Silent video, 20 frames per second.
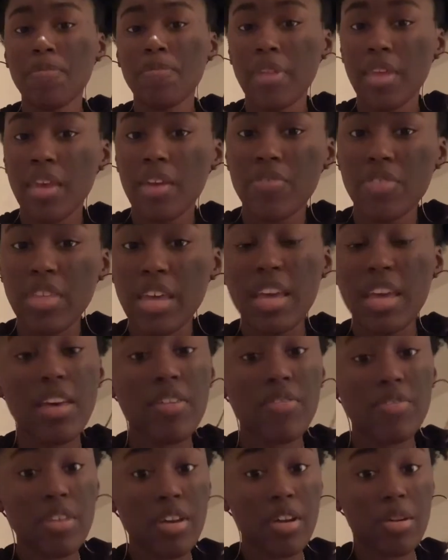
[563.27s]
if they
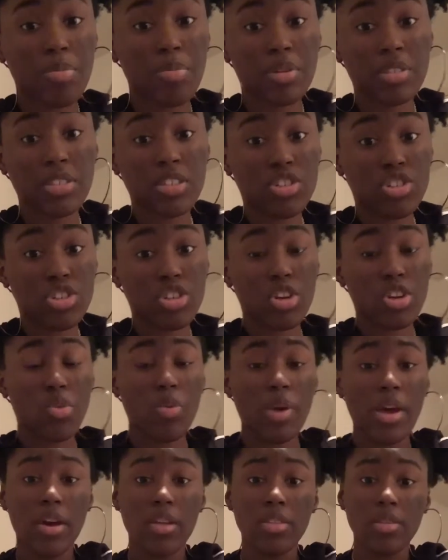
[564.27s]
give their position
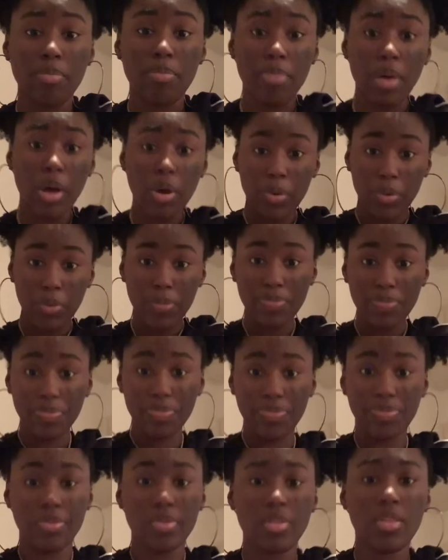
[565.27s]
away on the boat,
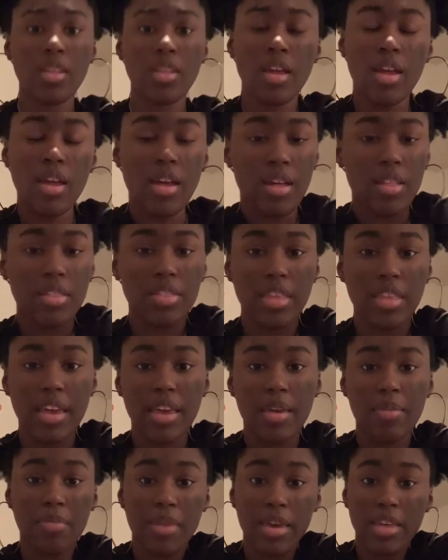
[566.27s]

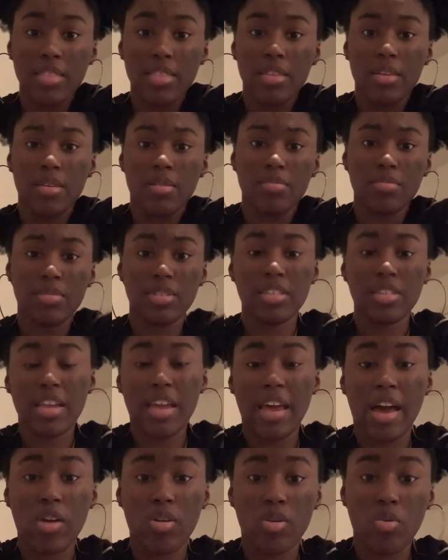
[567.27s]
they make them stay
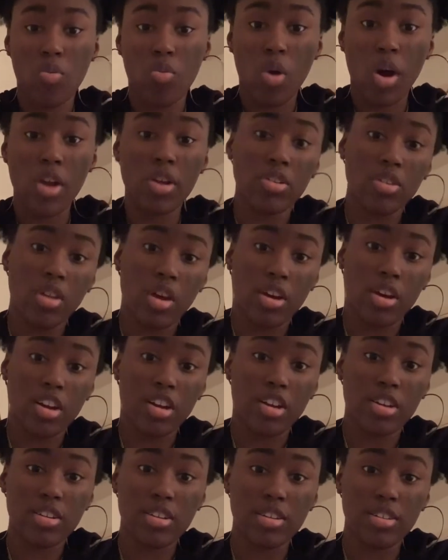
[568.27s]
out on water
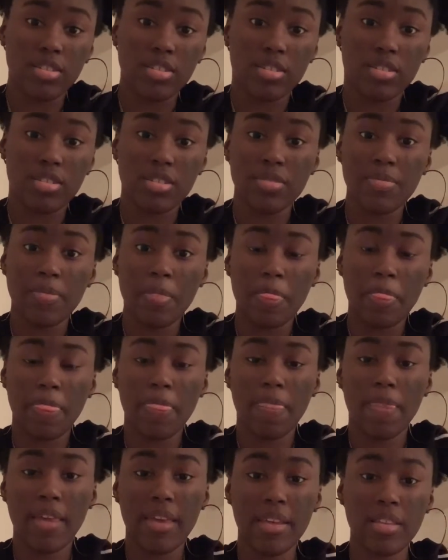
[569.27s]
longer, because
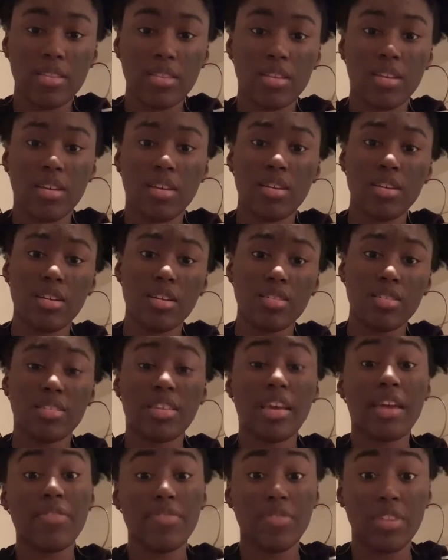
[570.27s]
it's a
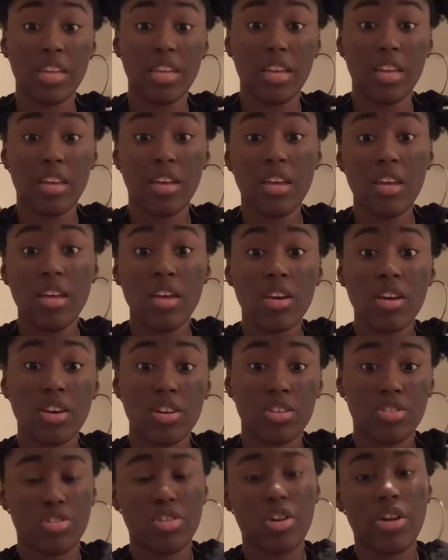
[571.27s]
safety
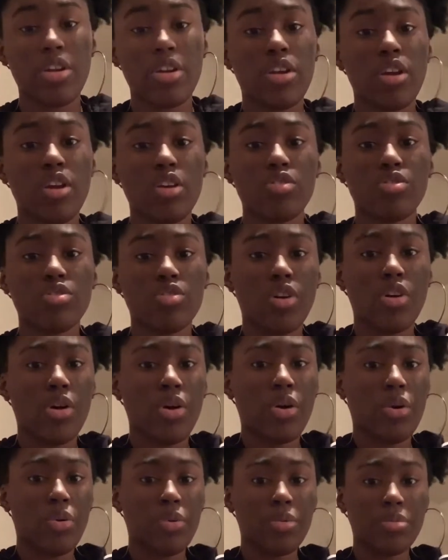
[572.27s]
concern.
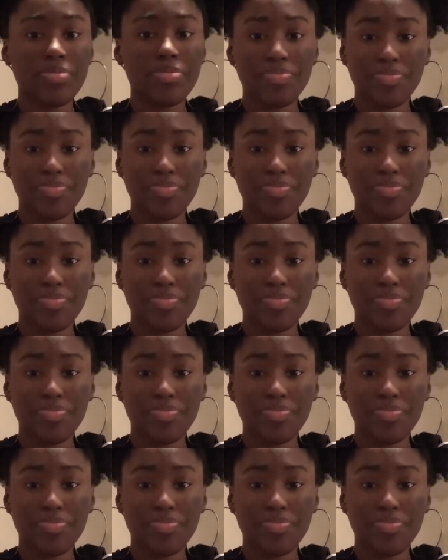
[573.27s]
So